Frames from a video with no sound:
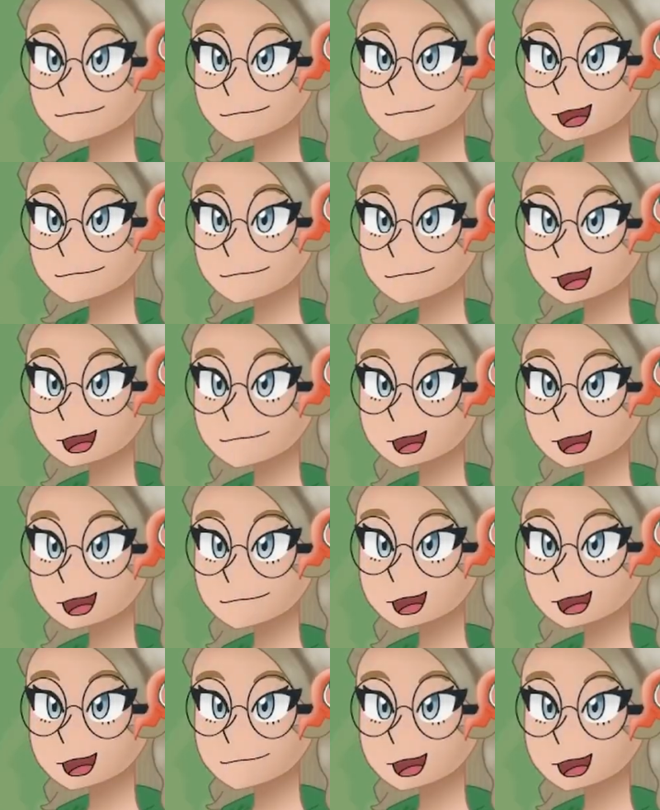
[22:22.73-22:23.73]
that
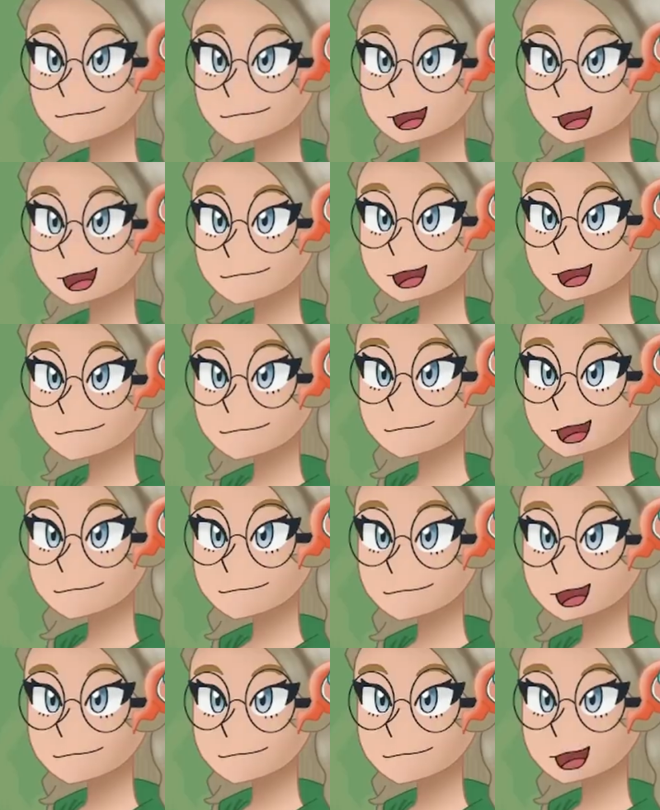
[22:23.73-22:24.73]
does mean that,
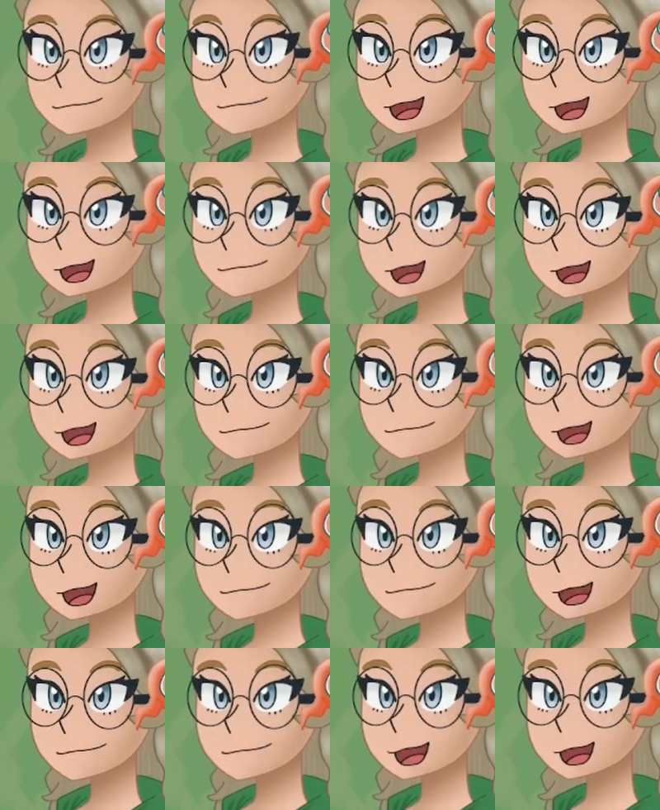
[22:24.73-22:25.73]
yes, we are out
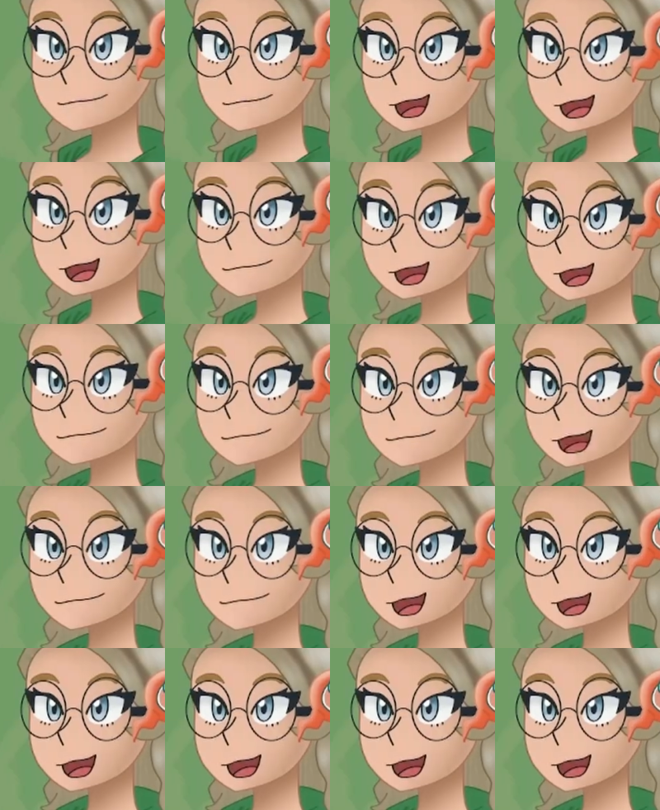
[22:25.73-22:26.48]
of Tailwind this turn.